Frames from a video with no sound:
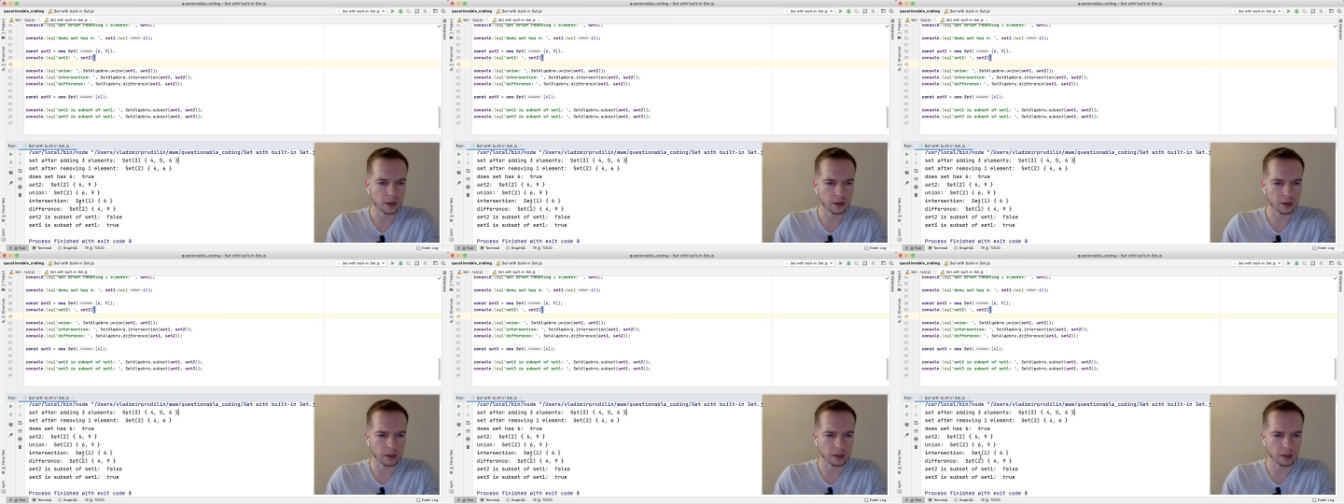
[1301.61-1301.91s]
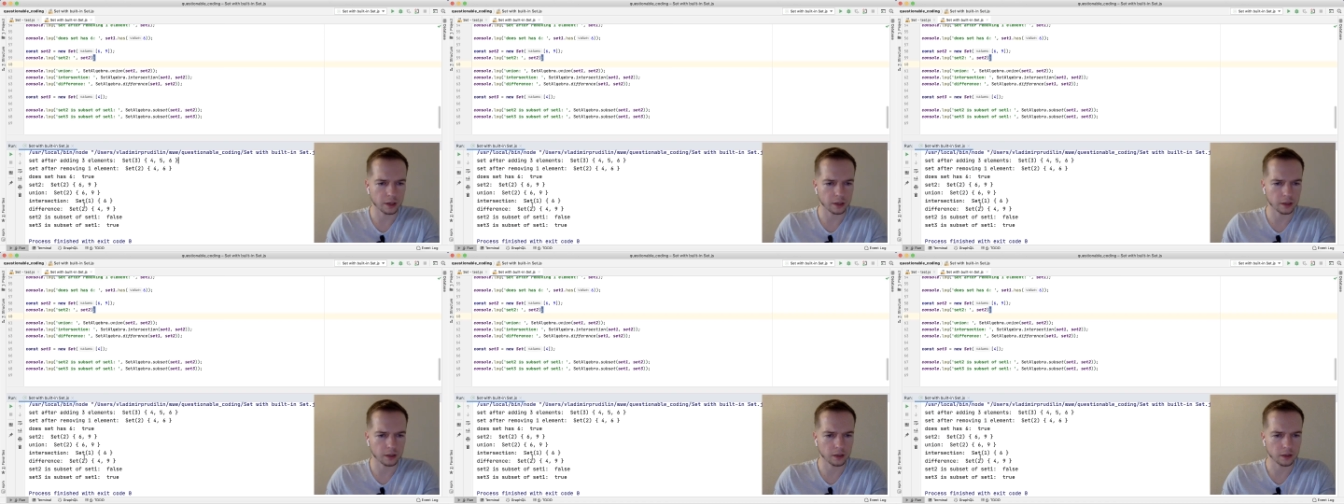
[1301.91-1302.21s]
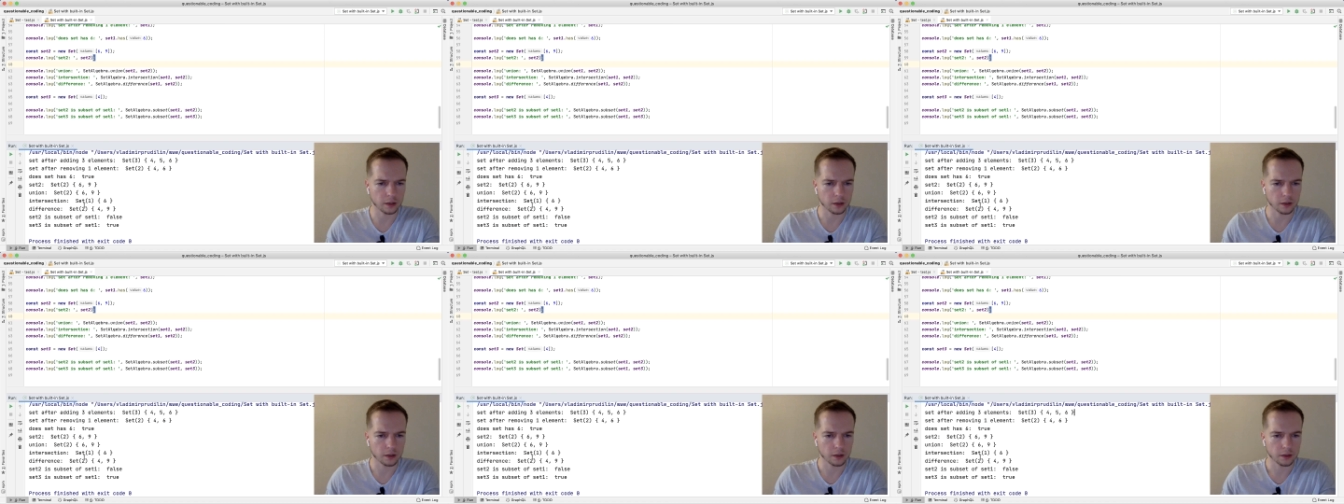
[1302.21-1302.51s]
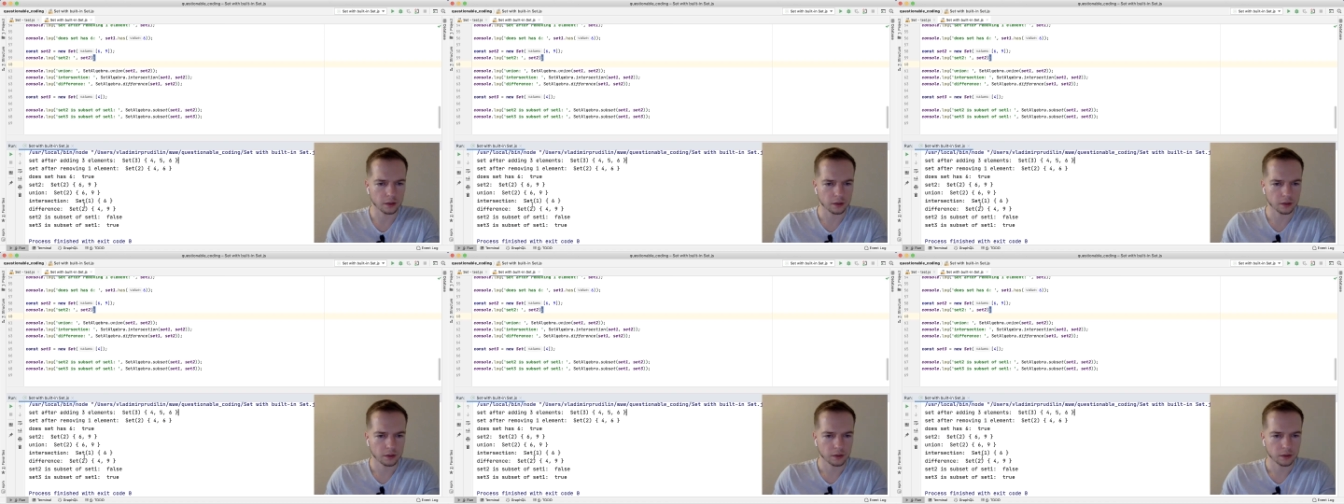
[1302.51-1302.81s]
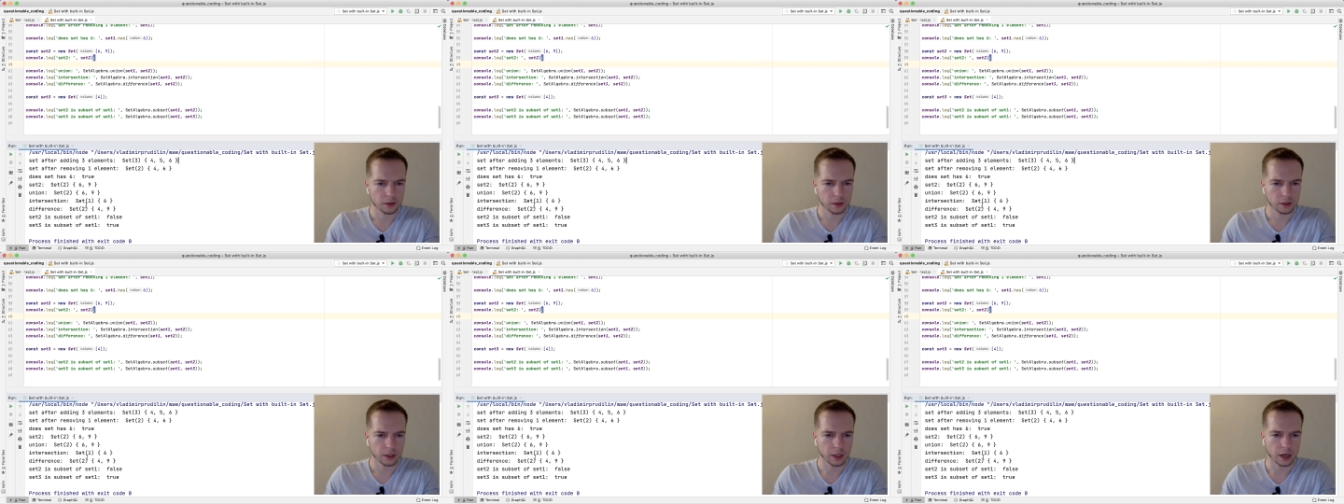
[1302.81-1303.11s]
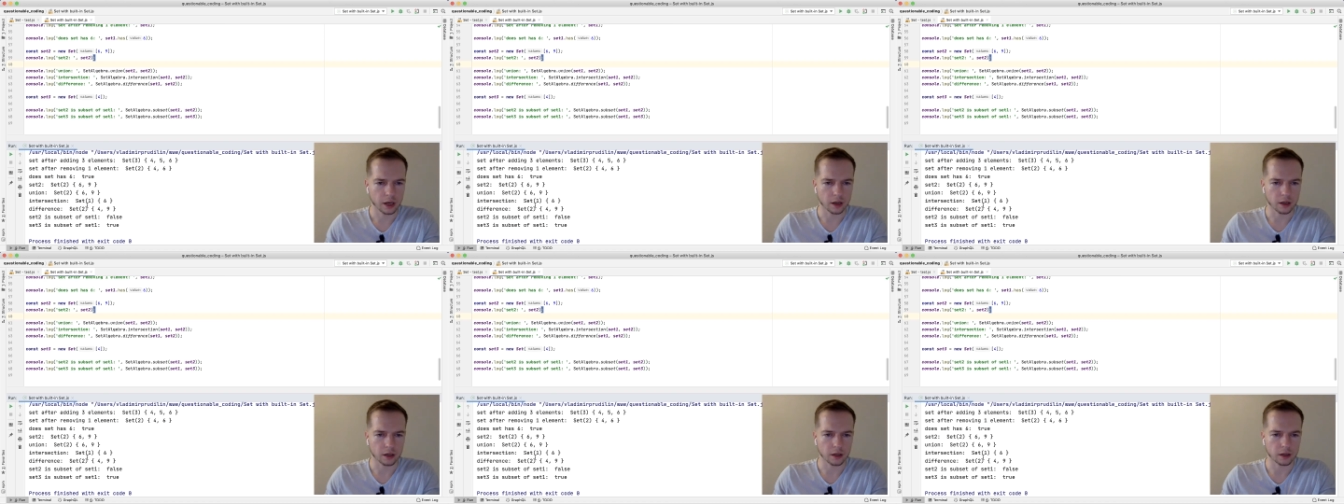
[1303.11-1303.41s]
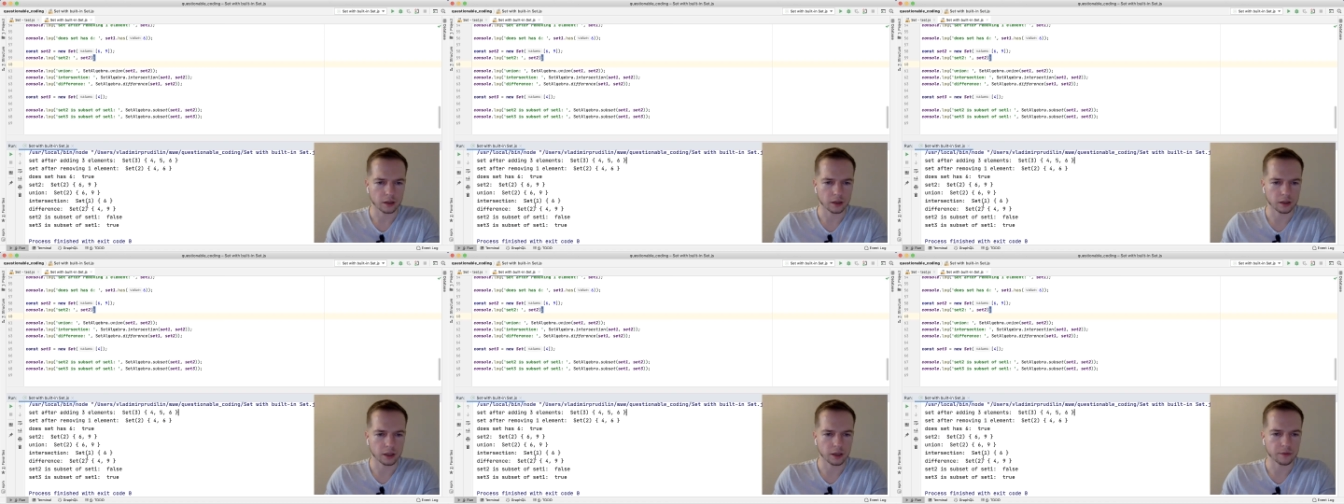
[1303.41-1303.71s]
And yeah,
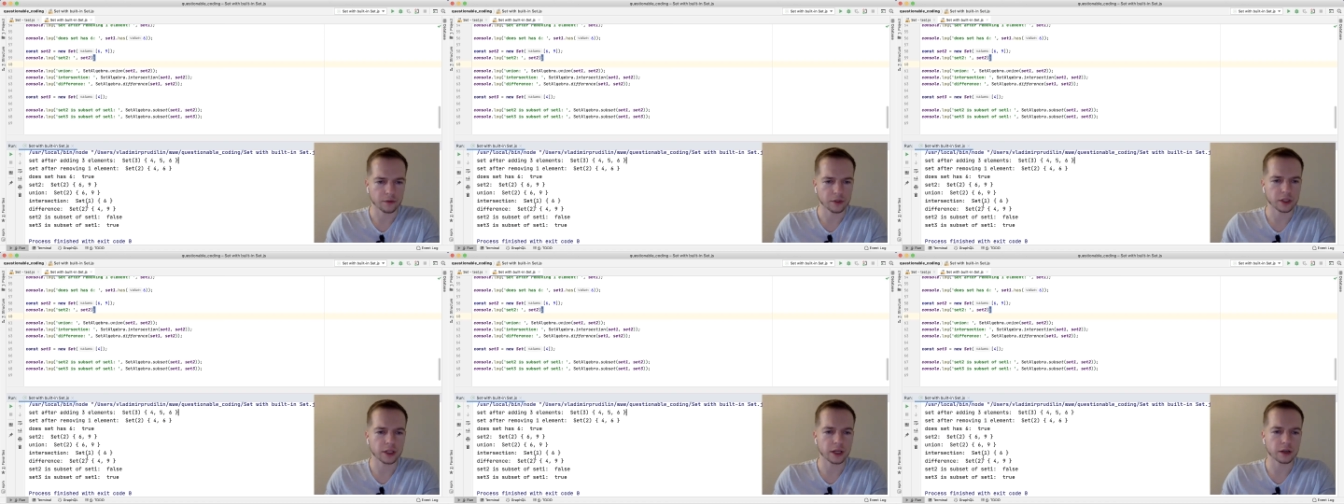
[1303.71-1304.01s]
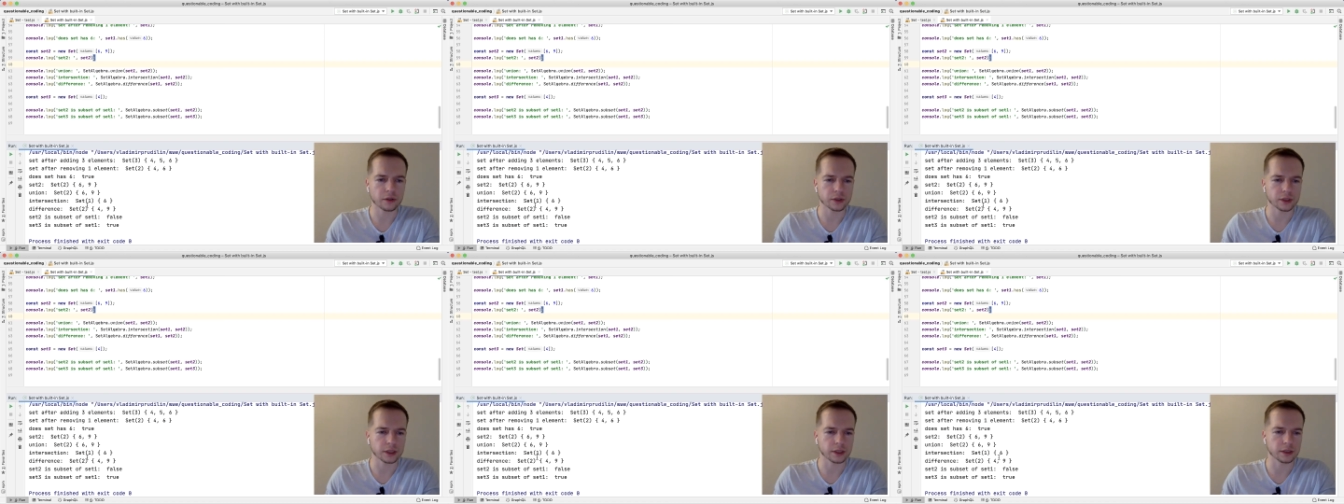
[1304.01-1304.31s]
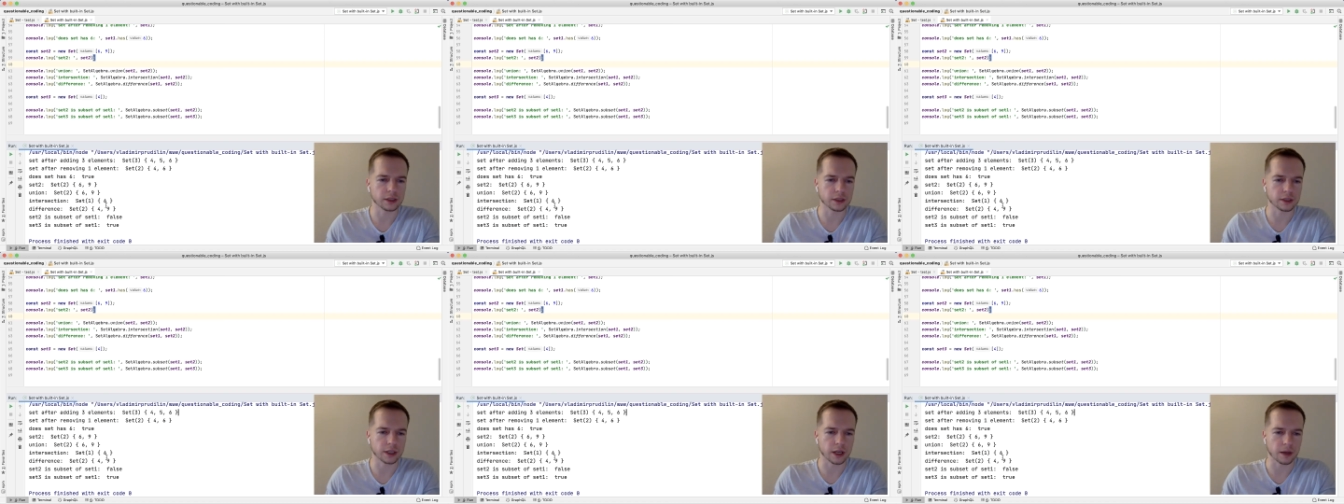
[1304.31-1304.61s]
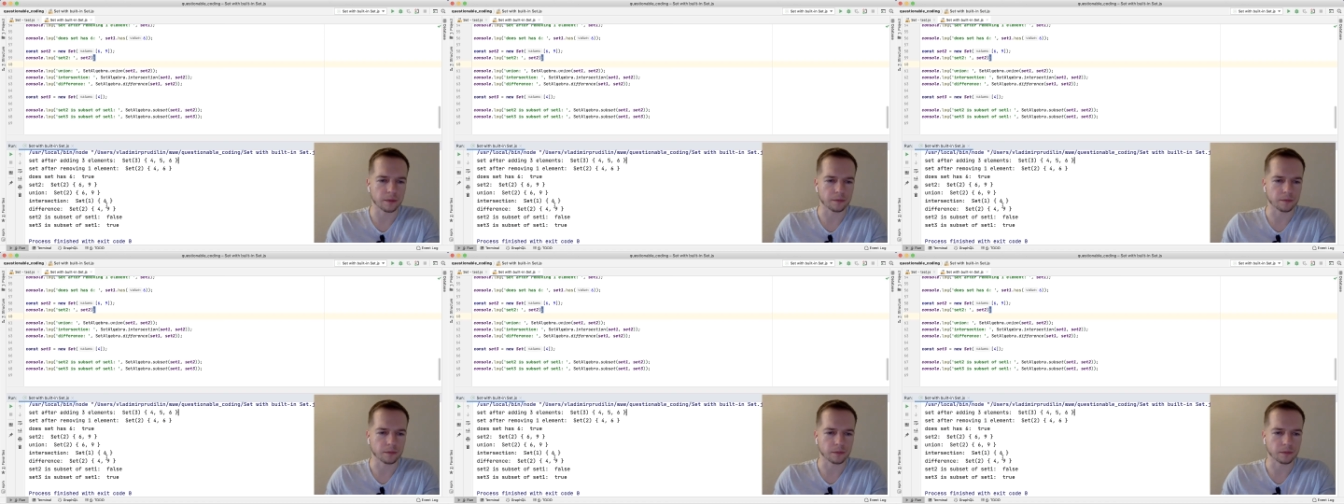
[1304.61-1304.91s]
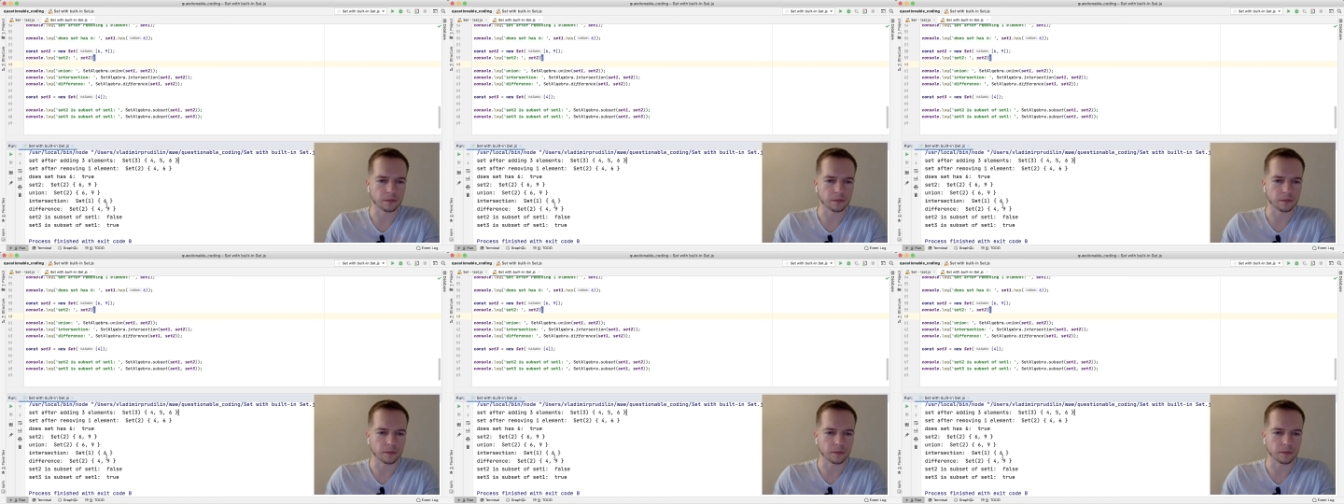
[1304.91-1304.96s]
everything else is the same.